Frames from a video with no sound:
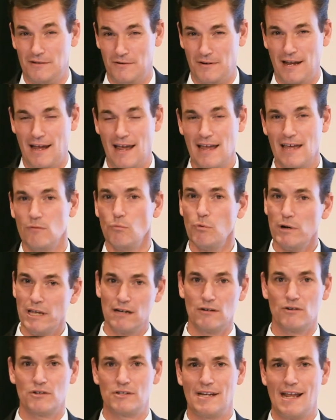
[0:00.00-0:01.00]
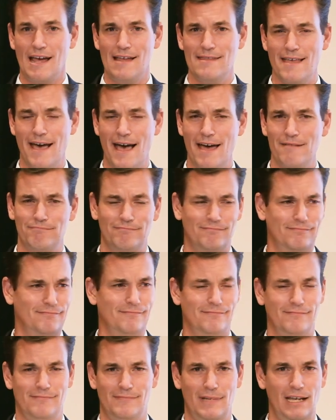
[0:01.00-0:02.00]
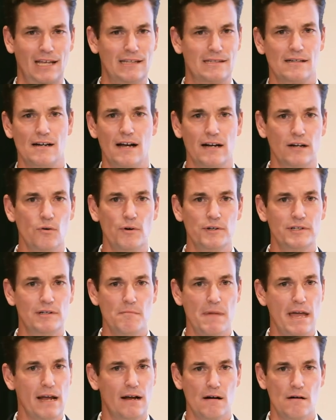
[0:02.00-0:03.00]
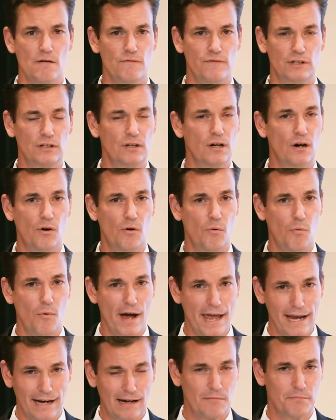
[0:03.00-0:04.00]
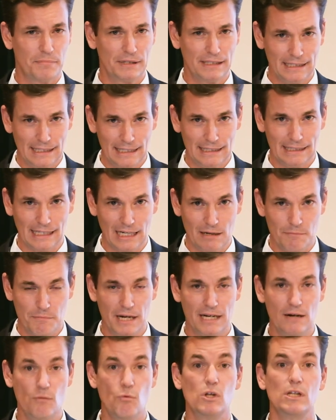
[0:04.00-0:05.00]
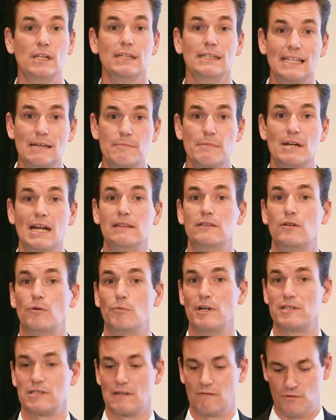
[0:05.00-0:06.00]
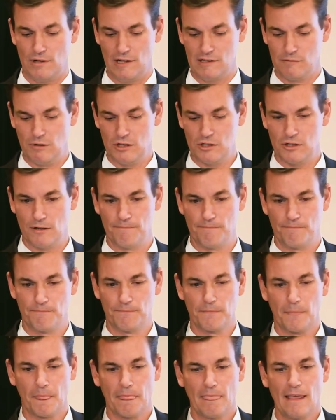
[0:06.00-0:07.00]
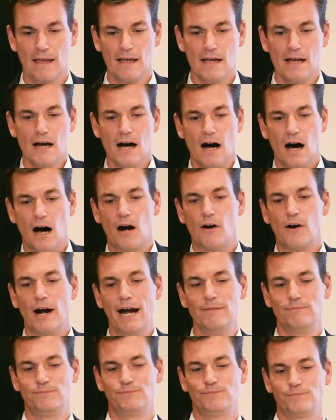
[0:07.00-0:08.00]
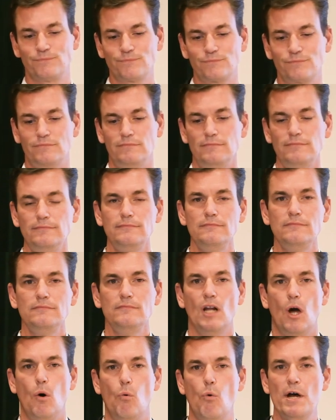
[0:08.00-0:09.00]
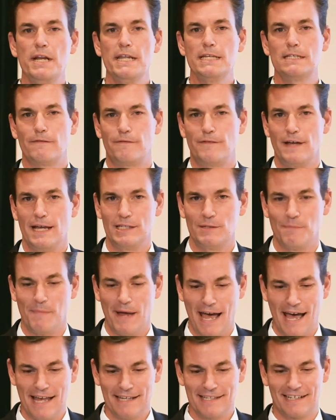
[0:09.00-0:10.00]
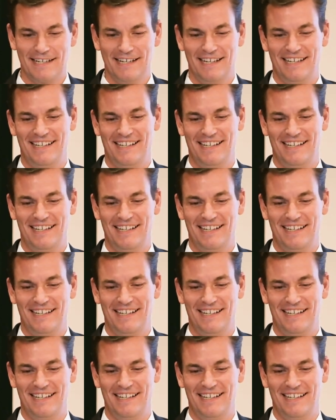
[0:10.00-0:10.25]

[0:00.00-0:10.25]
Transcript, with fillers: Okay? And we understand that. It's not going to make COVID go away completely, but it will eliminate the risk of transmission. All right. What is a face mask?